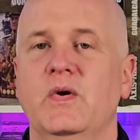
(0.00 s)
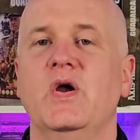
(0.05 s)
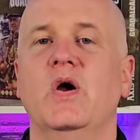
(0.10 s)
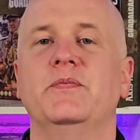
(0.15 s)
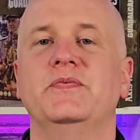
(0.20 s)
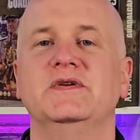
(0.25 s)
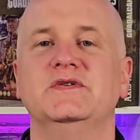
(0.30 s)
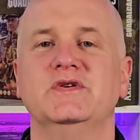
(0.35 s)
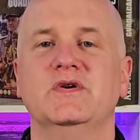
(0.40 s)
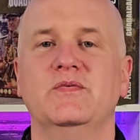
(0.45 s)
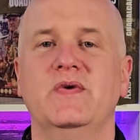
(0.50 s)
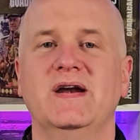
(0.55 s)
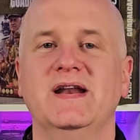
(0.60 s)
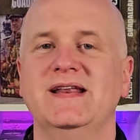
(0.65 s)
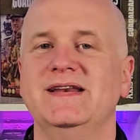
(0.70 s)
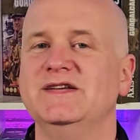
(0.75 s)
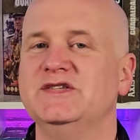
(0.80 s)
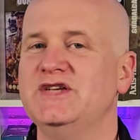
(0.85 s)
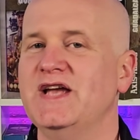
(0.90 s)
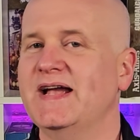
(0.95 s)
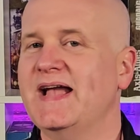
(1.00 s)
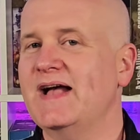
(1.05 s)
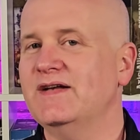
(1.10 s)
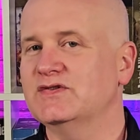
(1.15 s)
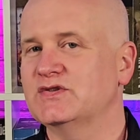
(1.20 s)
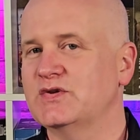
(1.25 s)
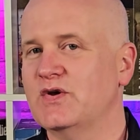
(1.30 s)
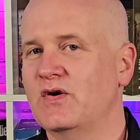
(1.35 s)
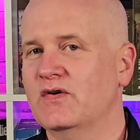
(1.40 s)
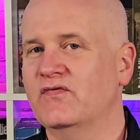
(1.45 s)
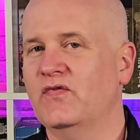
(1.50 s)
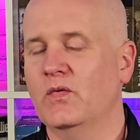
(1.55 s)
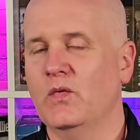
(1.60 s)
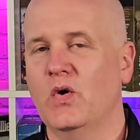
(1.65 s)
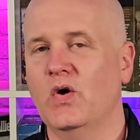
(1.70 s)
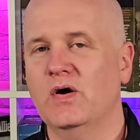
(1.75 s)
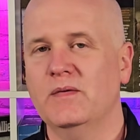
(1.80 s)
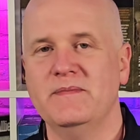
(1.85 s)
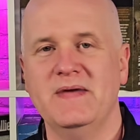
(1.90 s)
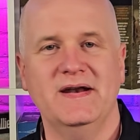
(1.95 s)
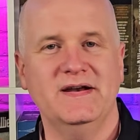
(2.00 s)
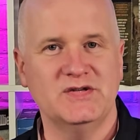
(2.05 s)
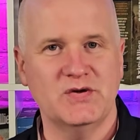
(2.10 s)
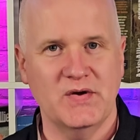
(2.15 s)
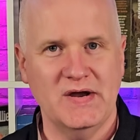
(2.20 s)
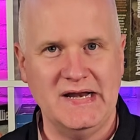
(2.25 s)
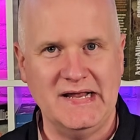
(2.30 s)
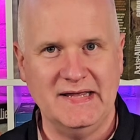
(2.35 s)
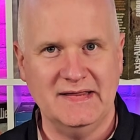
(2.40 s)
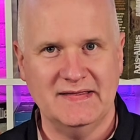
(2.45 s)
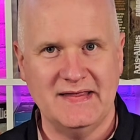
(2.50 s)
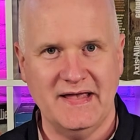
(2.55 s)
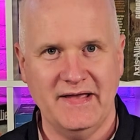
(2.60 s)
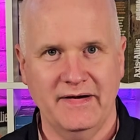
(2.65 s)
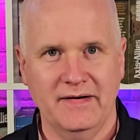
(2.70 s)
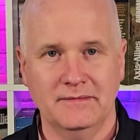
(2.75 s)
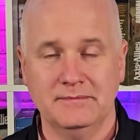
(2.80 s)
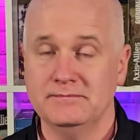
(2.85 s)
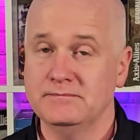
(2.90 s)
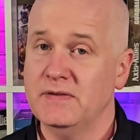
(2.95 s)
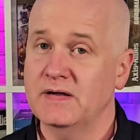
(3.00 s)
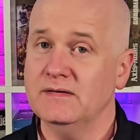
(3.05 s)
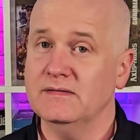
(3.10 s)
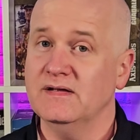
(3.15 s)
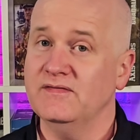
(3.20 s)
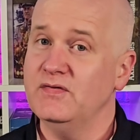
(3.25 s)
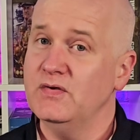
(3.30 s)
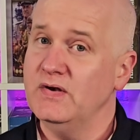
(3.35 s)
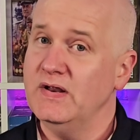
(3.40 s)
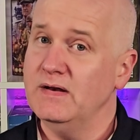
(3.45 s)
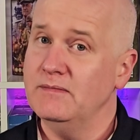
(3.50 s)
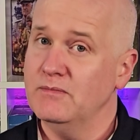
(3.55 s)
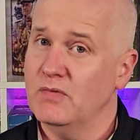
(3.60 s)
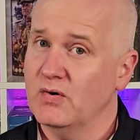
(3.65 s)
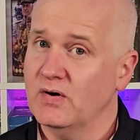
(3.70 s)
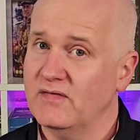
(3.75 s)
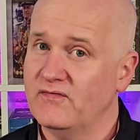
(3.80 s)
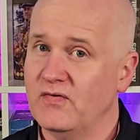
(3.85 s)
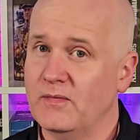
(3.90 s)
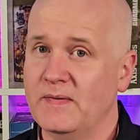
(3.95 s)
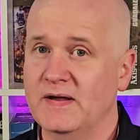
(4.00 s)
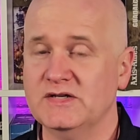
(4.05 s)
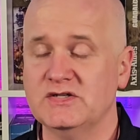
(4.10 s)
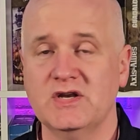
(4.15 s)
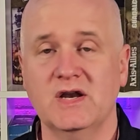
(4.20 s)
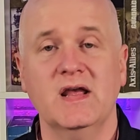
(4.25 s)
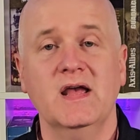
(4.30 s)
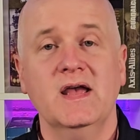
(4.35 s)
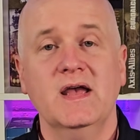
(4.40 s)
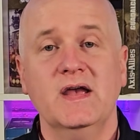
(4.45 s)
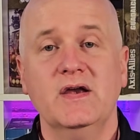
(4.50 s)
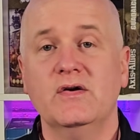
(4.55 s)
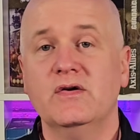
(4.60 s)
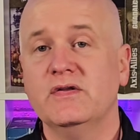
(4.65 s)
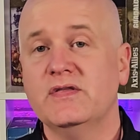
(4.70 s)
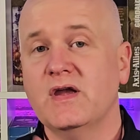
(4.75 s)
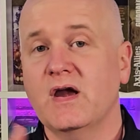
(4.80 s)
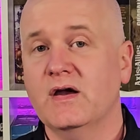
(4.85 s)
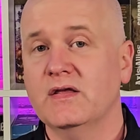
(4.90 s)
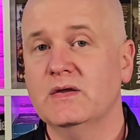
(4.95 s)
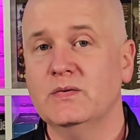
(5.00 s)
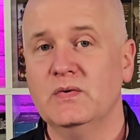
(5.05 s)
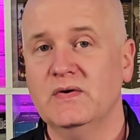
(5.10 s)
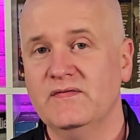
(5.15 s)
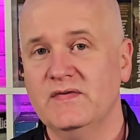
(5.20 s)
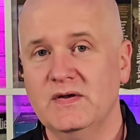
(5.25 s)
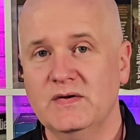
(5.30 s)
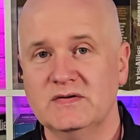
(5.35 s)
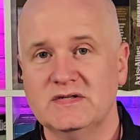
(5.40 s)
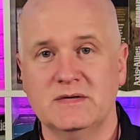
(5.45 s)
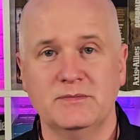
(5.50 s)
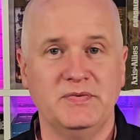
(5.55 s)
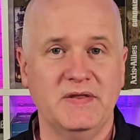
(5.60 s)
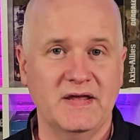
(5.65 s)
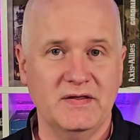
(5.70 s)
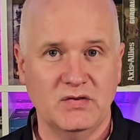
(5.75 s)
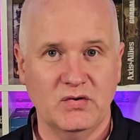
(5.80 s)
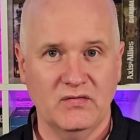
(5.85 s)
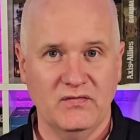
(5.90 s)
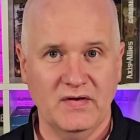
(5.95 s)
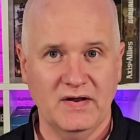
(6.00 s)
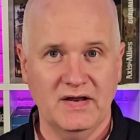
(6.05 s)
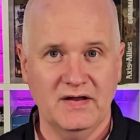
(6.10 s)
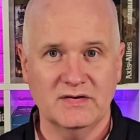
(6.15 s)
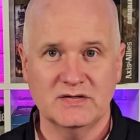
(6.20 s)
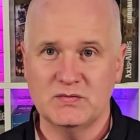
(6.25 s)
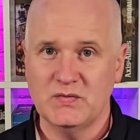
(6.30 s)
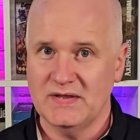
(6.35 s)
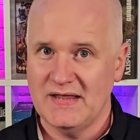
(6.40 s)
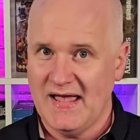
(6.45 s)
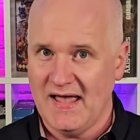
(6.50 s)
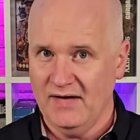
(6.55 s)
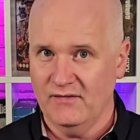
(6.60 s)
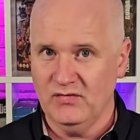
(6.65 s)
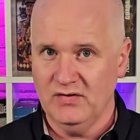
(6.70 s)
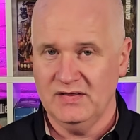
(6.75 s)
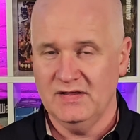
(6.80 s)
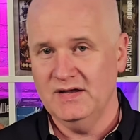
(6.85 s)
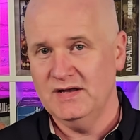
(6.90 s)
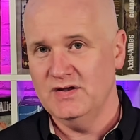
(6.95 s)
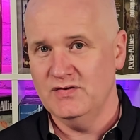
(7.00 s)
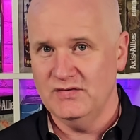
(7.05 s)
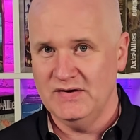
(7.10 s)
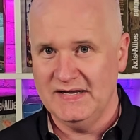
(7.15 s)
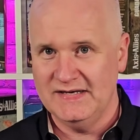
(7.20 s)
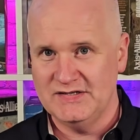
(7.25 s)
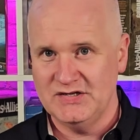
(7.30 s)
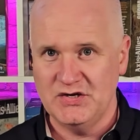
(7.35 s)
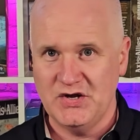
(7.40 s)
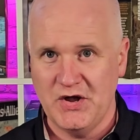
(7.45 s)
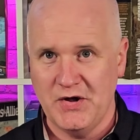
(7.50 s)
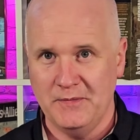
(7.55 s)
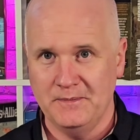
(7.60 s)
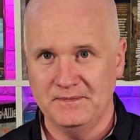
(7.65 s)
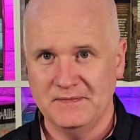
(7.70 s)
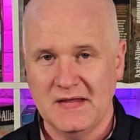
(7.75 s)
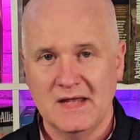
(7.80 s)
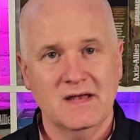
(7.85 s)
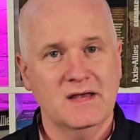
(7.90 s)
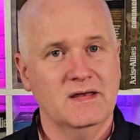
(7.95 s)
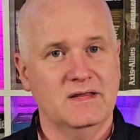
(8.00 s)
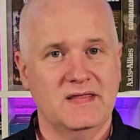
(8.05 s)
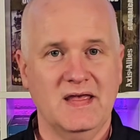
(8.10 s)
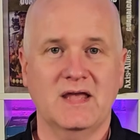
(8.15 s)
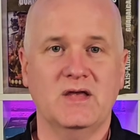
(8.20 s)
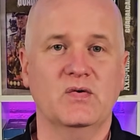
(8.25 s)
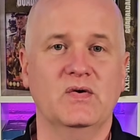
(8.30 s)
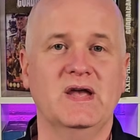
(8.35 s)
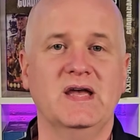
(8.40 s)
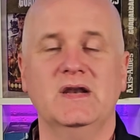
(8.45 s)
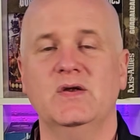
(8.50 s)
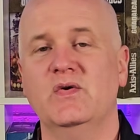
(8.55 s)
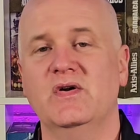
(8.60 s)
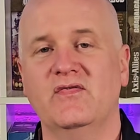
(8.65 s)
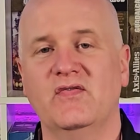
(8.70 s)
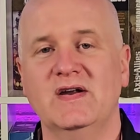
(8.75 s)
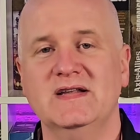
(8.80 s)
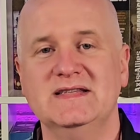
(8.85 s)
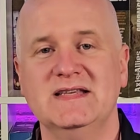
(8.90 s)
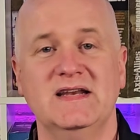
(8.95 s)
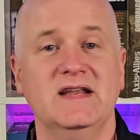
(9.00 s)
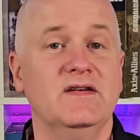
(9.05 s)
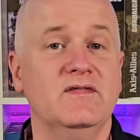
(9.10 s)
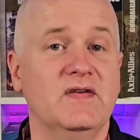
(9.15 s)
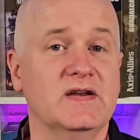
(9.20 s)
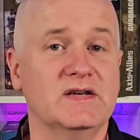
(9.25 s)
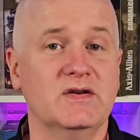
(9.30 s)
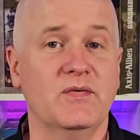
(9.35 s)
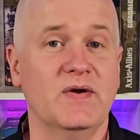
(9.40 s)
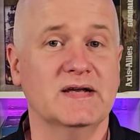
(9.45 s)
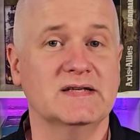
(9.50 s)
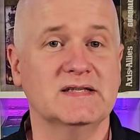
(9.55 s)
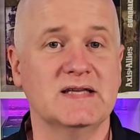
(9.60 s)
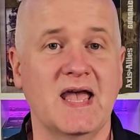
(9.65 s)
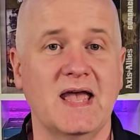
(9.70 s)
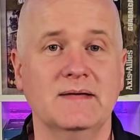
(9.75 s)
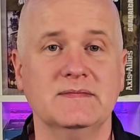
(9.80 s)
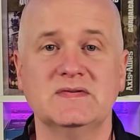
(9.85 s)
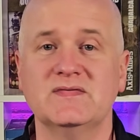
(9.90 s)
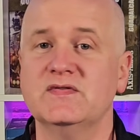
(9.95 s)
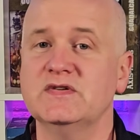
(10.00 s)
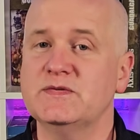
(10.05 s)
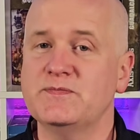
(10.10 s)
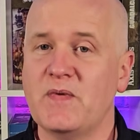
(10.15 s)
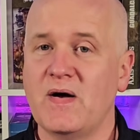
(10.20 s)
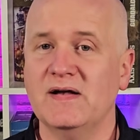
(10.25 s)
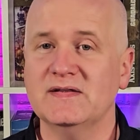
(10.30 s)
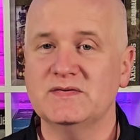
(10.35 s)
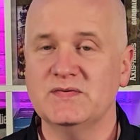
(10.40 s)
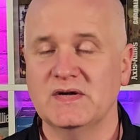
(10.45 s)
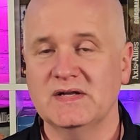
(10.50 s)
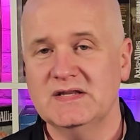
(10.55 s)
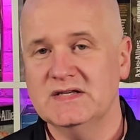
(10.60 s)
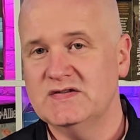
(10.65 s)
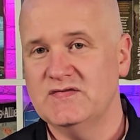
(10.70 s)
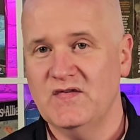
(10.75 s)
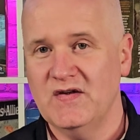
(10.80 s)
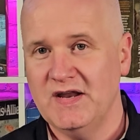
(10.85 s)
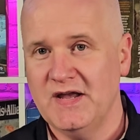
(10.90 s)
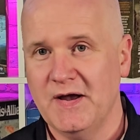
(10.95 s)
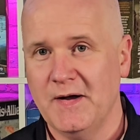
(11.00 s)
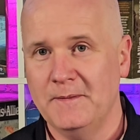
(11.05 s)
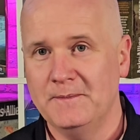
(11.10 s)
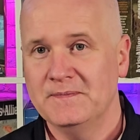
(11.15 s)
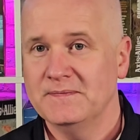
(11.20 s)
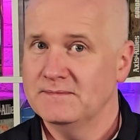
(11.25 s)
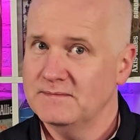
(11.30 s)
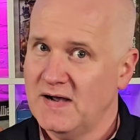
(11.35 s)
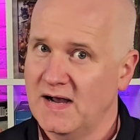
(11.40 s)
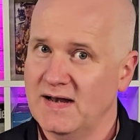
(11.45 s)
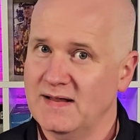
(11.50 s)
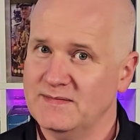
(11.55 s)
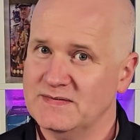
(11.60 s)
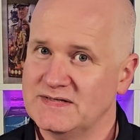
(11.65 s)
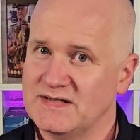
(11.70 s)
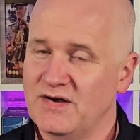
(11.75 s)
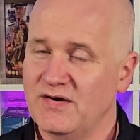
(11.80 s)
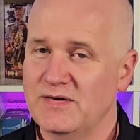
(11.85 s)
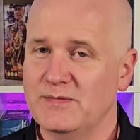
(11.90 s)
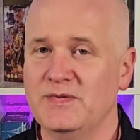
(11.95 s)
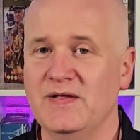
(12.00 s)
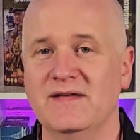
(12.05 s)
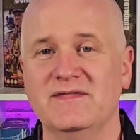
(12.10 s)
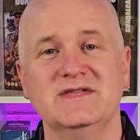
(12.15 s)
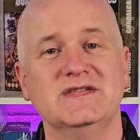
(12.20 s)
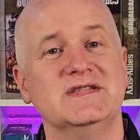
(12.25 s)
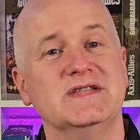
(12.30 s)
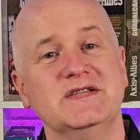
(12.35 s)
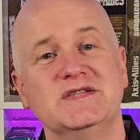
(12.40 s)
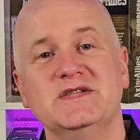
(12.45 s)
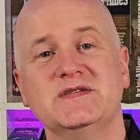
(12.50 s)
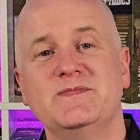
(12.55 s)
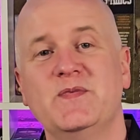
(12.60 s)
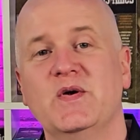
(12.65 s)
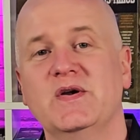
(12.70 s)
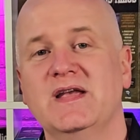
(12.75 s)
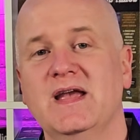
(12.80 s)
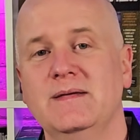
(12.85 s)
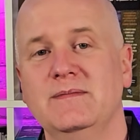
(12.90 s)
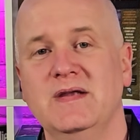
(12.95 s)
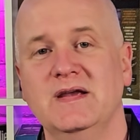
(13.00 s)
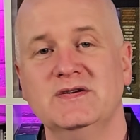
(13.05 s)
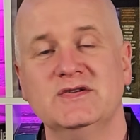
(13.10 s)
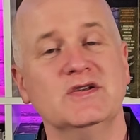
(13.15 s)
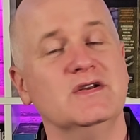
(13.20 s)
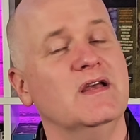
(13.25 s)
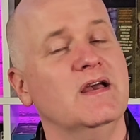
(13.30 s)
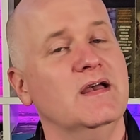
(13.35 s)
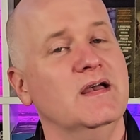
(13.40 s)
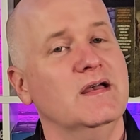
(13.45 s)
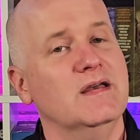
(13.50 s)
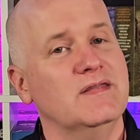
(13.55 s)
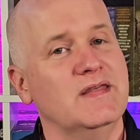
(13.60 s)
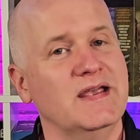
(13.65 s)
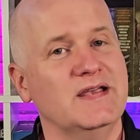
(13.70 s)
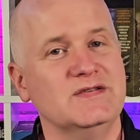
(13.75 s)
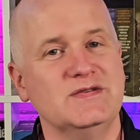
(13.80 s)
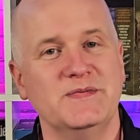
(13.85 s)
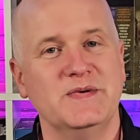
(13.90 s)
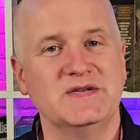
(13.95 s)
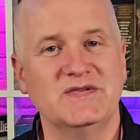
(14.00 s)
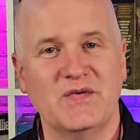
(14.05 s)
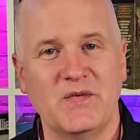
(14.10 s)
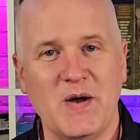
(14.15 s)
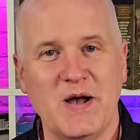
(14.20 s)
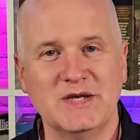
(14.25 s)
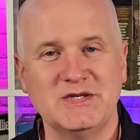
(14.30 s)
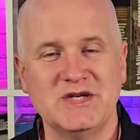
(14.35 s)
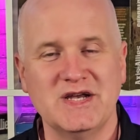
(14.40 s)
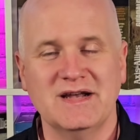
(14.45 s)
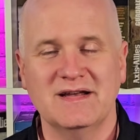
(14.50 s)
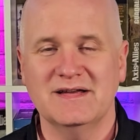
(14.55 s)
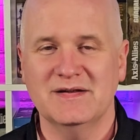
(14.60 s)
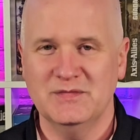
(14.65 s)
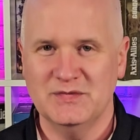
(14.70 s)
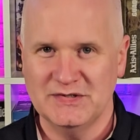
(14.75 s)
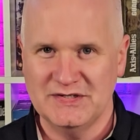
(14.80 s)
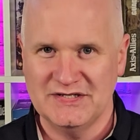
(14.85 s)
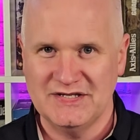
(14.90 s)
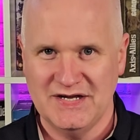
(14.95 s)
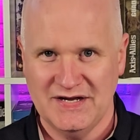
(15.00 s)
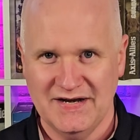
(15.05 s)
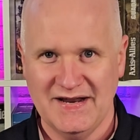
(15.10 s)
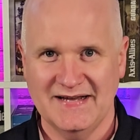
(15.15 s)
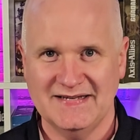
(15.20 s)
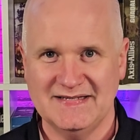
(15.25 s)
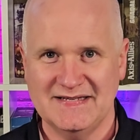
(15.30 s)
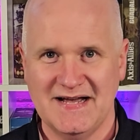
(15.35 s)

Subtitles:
hope that you're ready to check out Song for War Mediterranean Theater. But if you need more information, here are the other reviews and playthrough videos with everything you need to know. Thank you again to our friends at Invicta Rex Games for sponsoring this video. My name is Gary Blevins. This is Board Game Nation. Thank you so much for watching, and we'll see you next